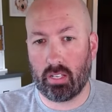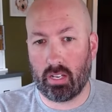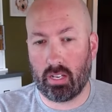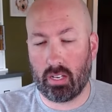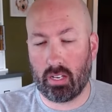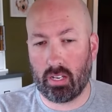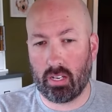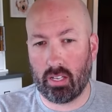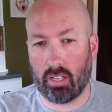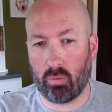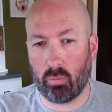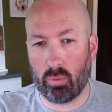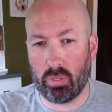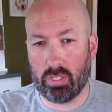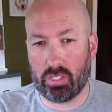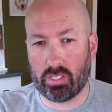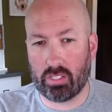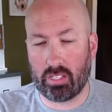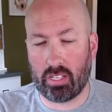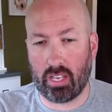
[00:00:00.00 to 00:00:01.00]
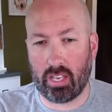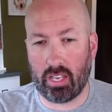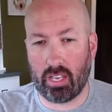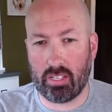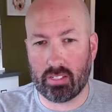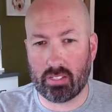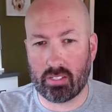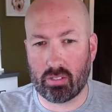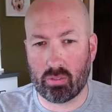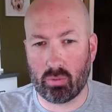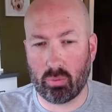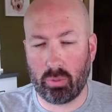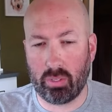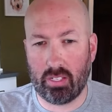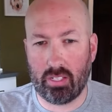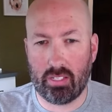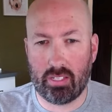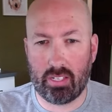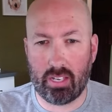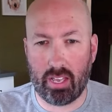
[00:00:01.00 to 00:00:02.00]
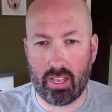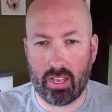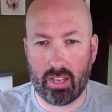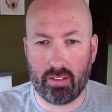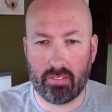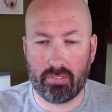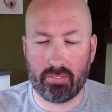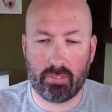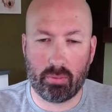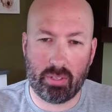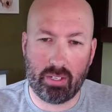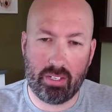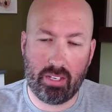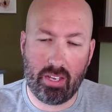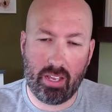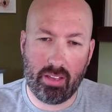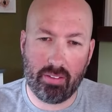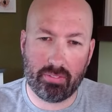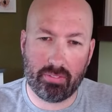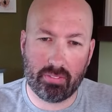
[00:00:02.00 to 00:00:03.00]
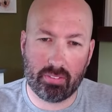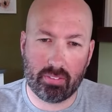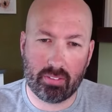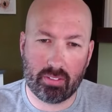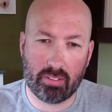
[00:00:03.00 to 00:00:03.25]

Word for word: uh, in which case we need to have, we need to have,